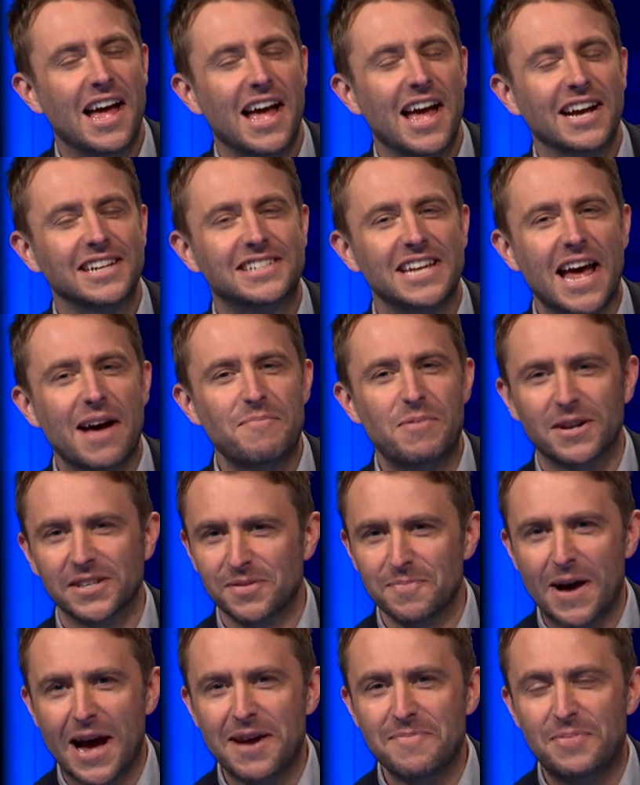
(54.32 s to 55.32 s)
Examples
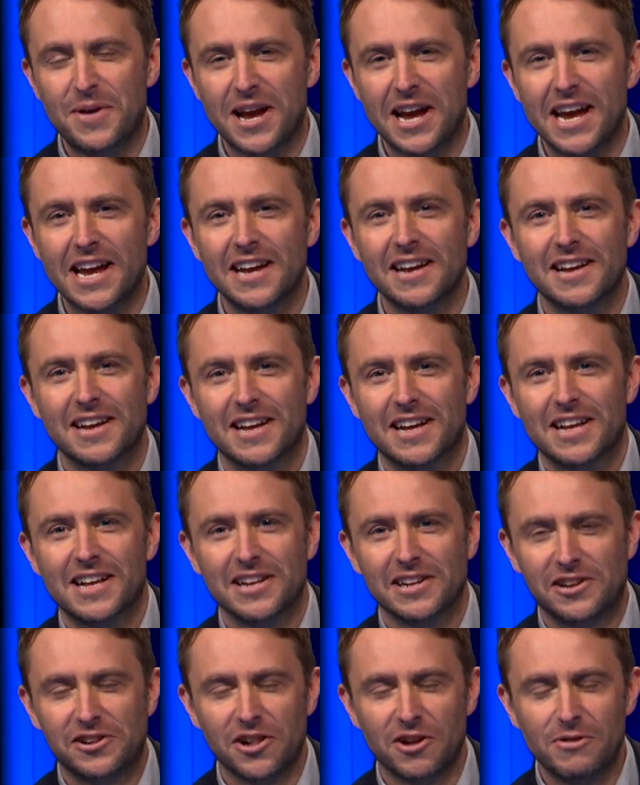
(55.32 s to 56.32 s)
might be
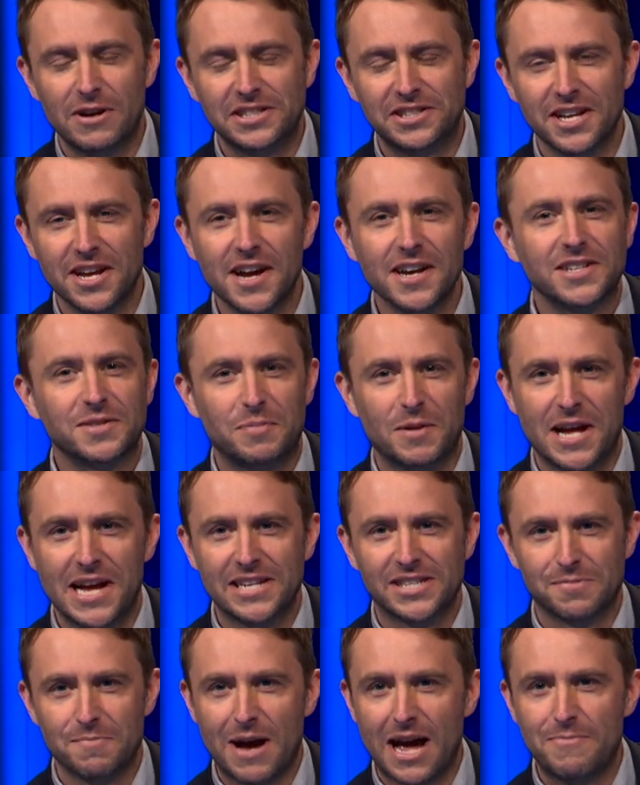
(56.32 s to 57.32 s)
Clarissa
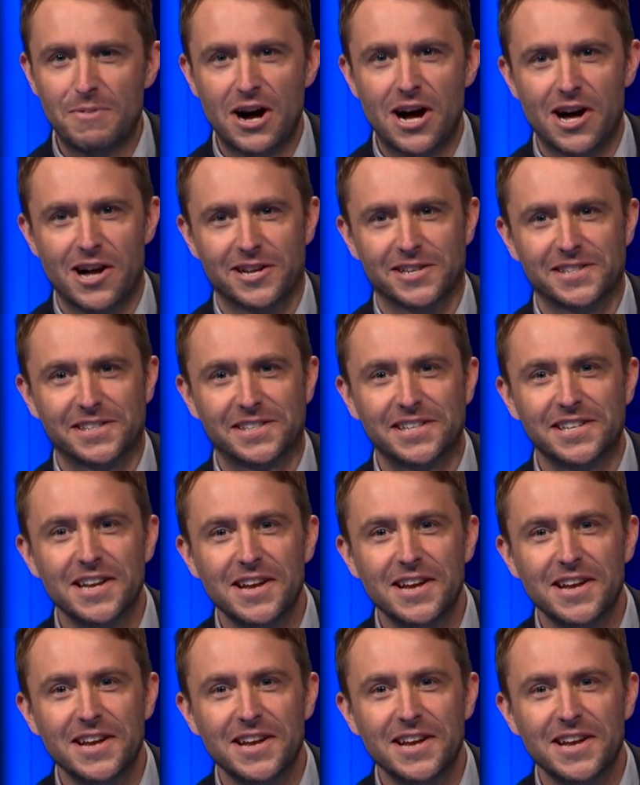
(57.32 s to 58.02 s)
explains my balls.